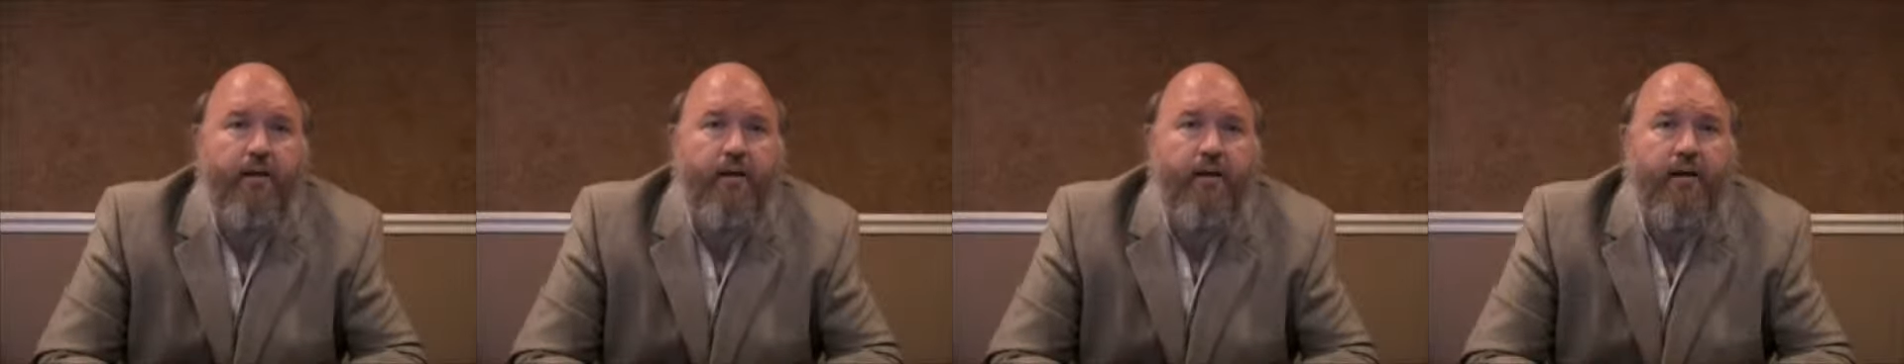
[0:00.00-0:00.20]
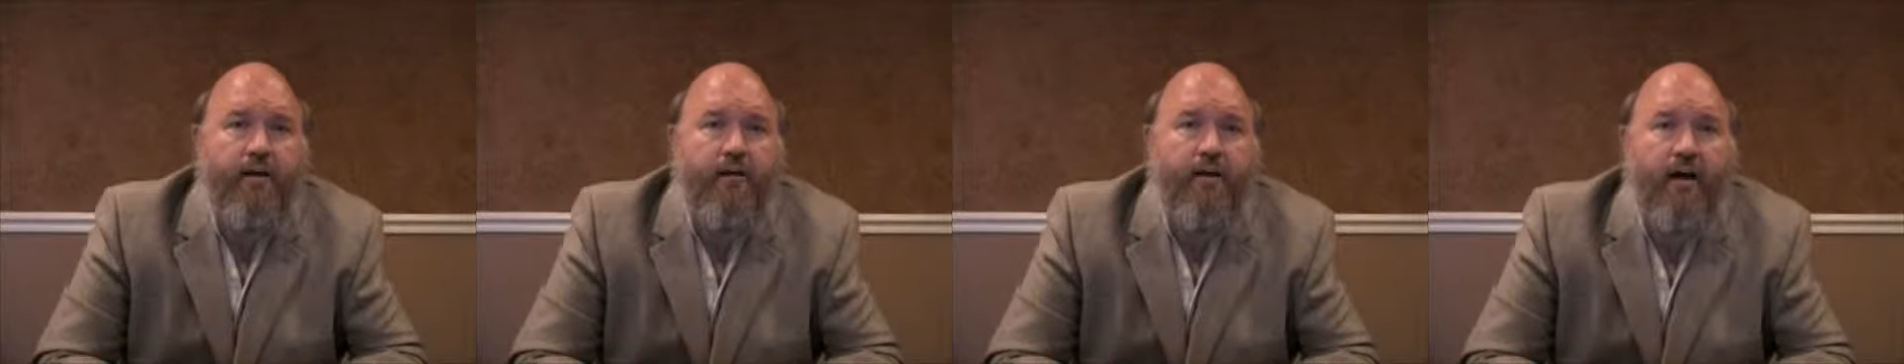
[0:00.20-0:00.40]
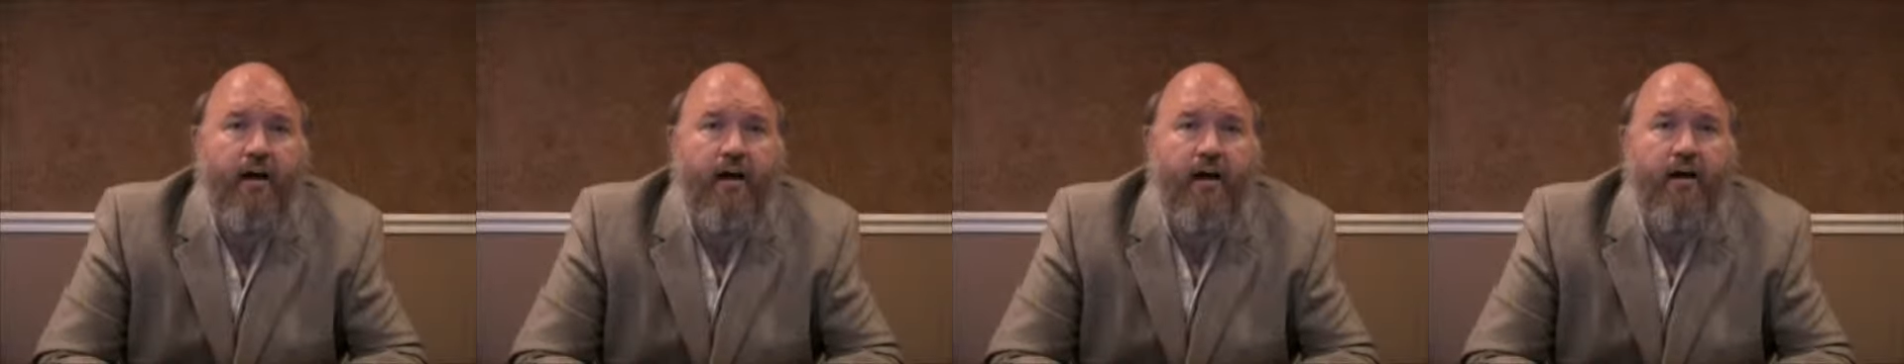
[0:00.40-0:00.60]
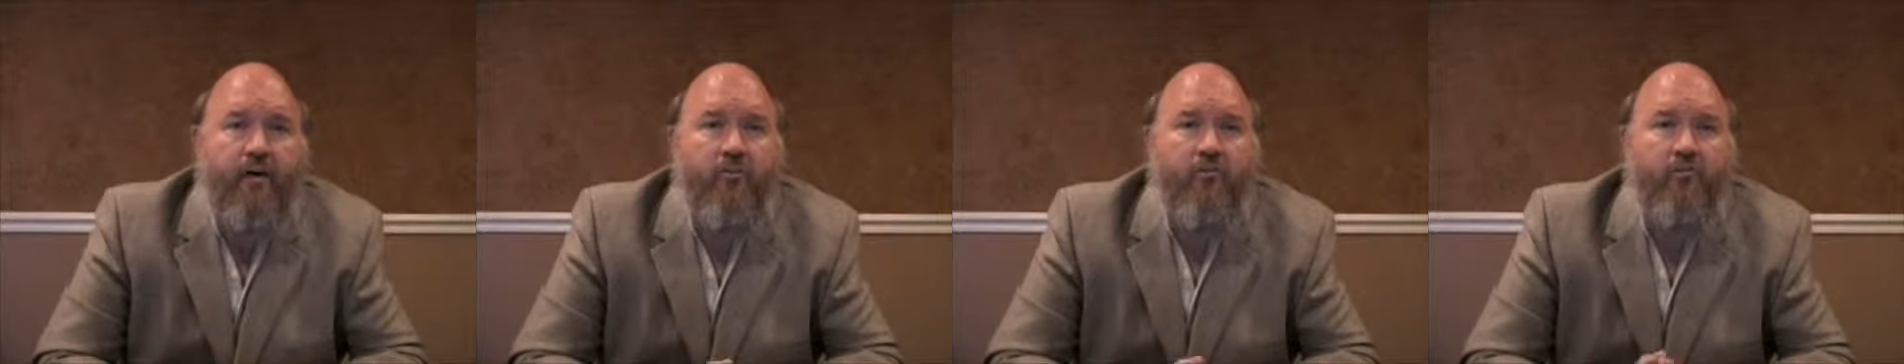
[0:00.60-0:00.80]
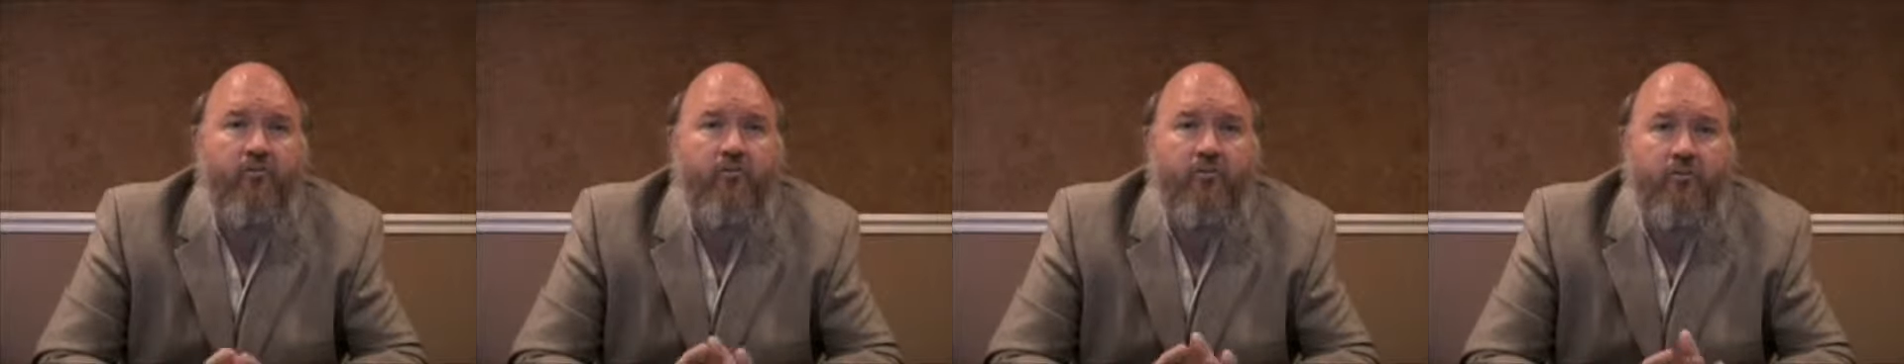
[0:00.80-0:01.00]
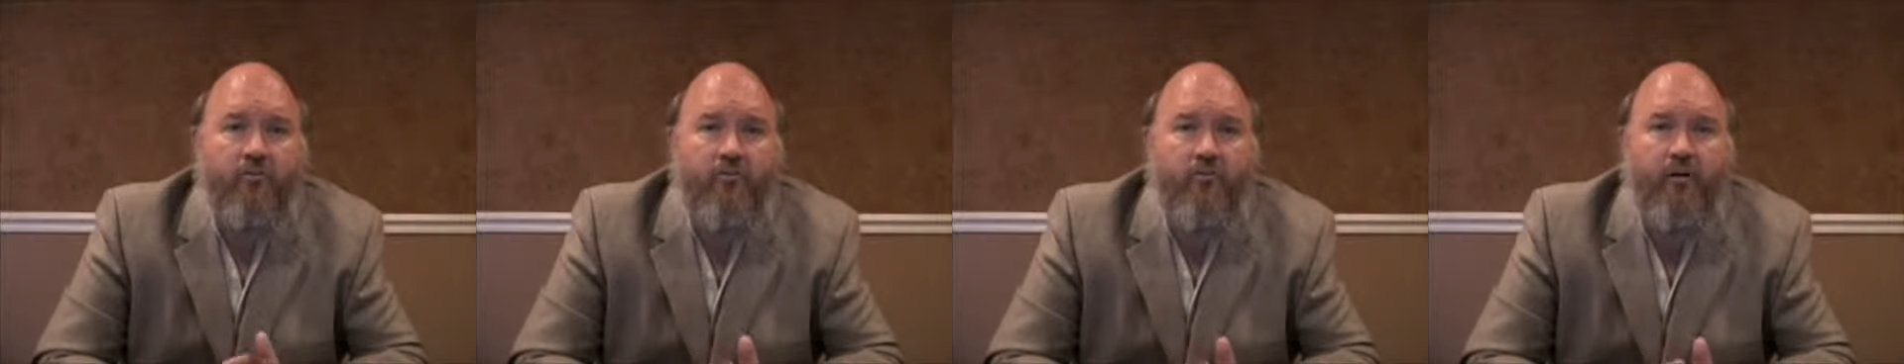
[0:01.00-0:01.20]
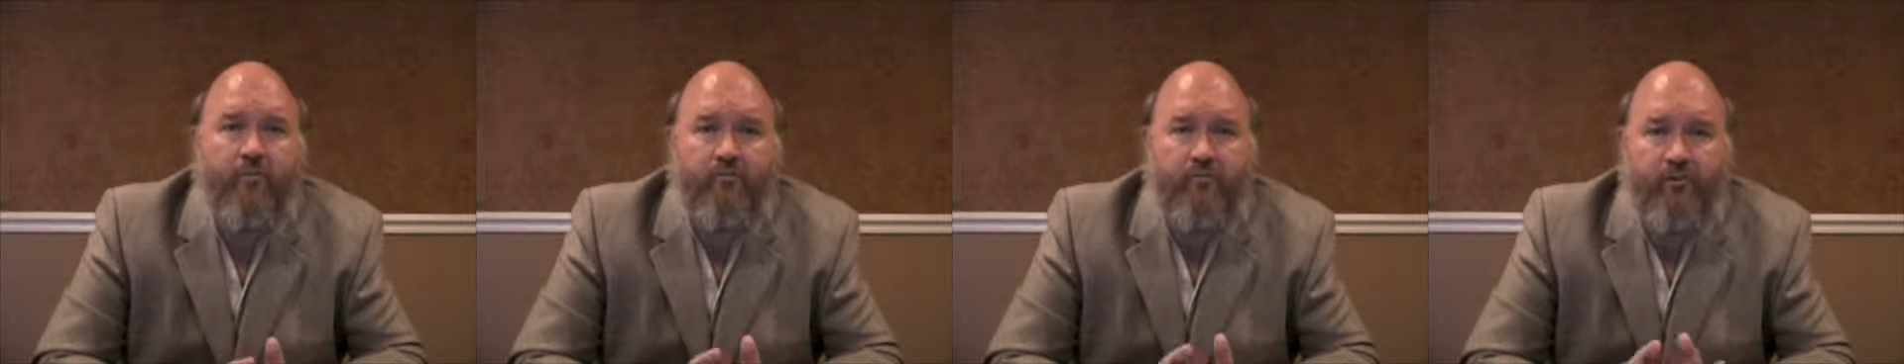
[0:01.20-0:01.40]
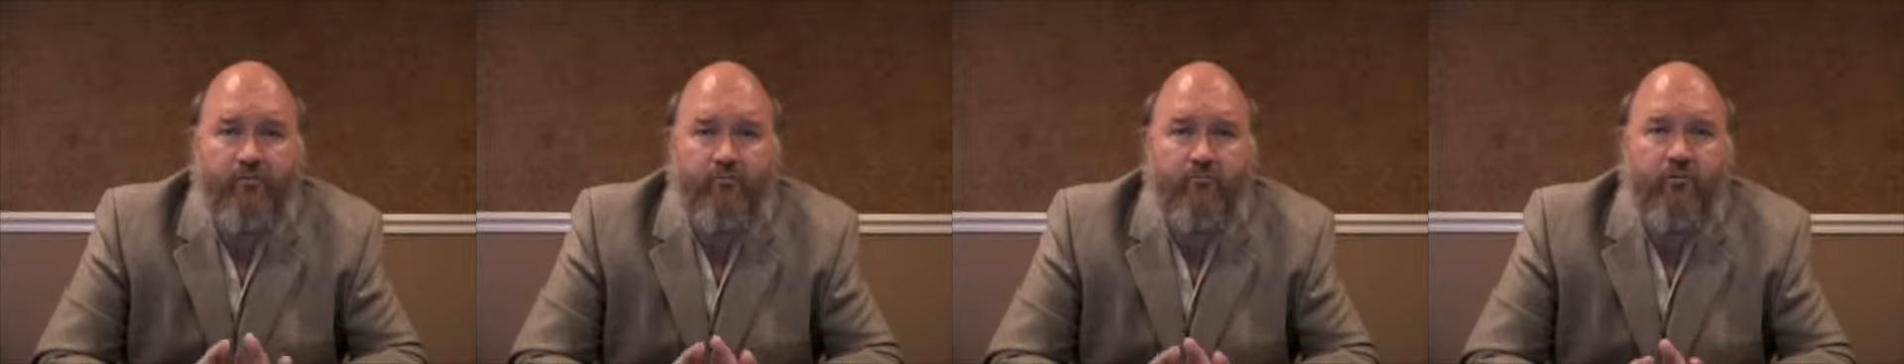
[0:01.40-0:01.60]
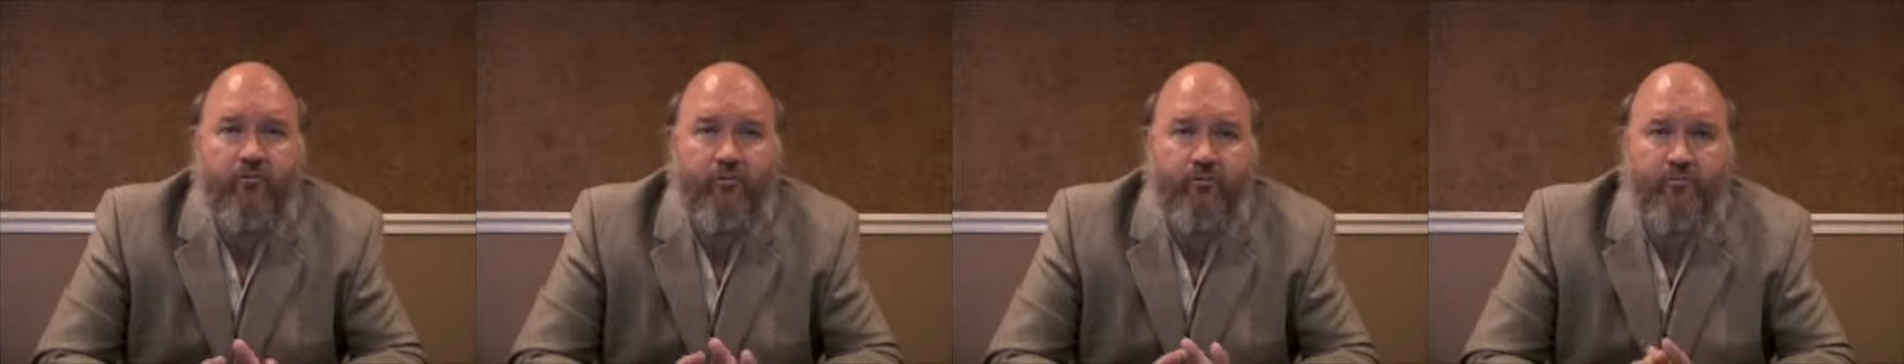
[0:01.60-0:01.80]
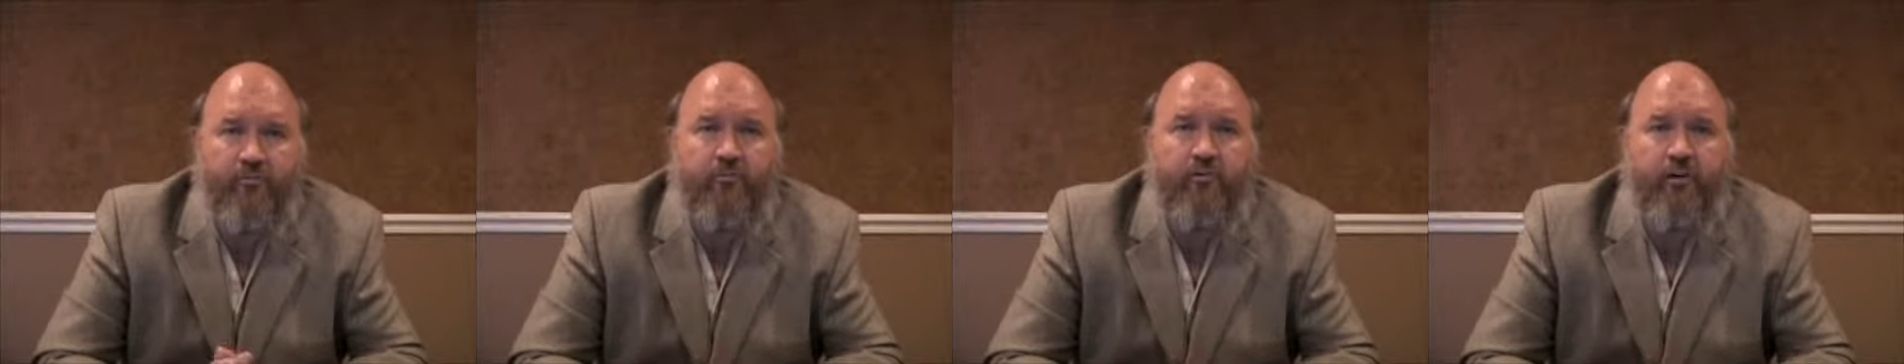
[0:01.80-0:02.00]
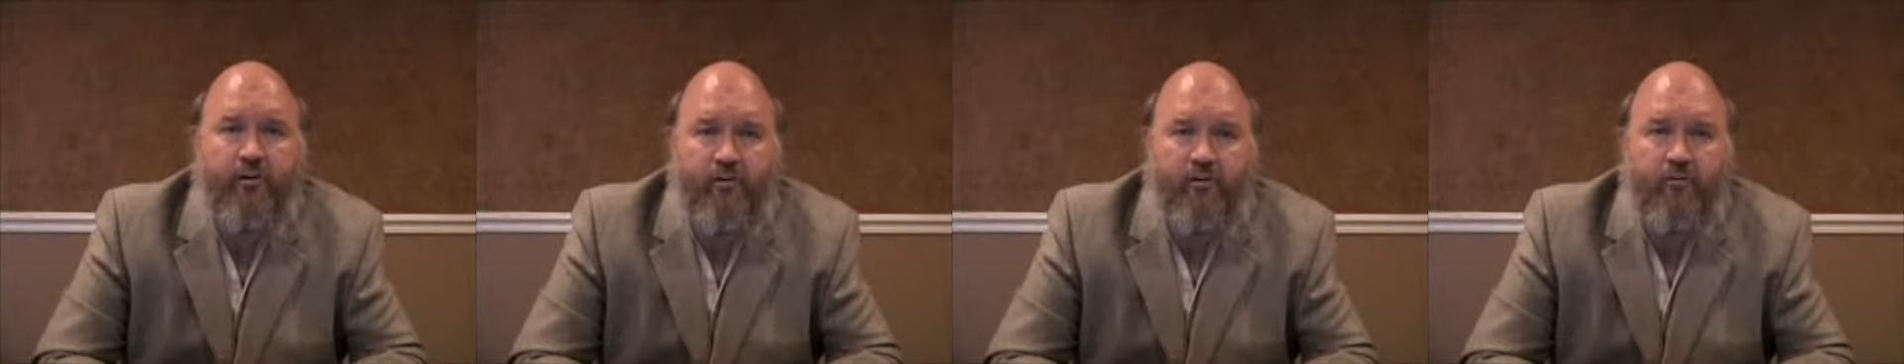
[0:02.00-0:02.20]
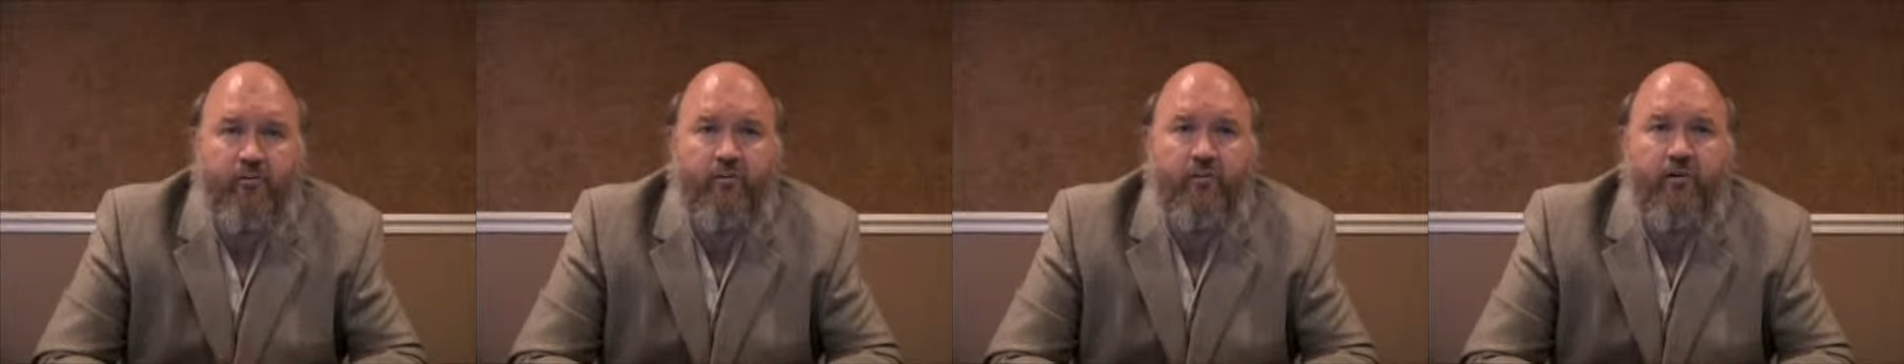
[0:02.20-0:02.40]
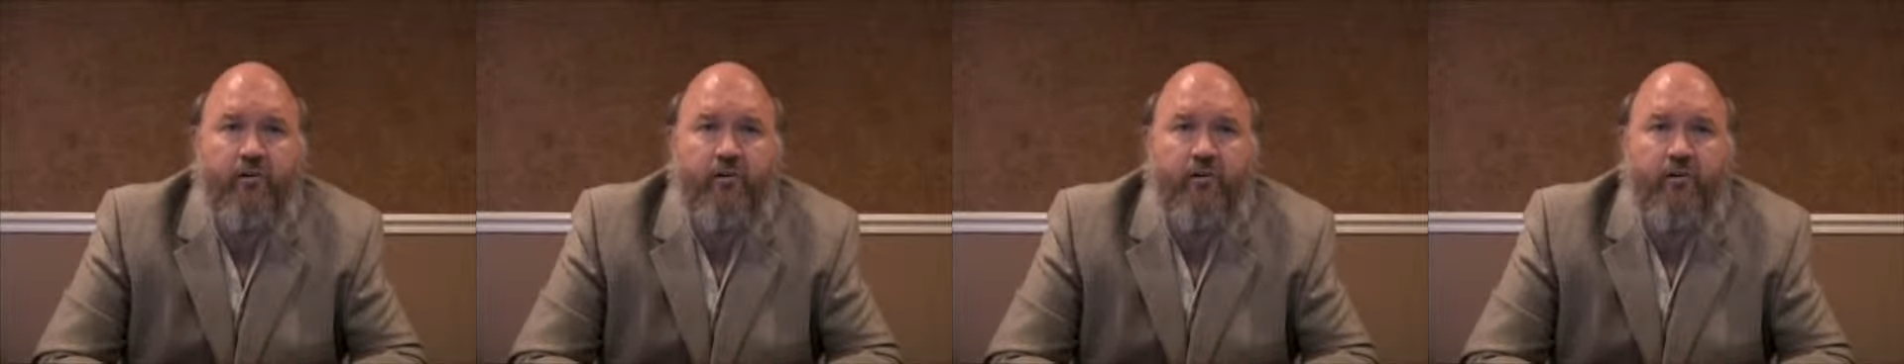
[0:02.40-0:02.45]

in how to do something for themselves.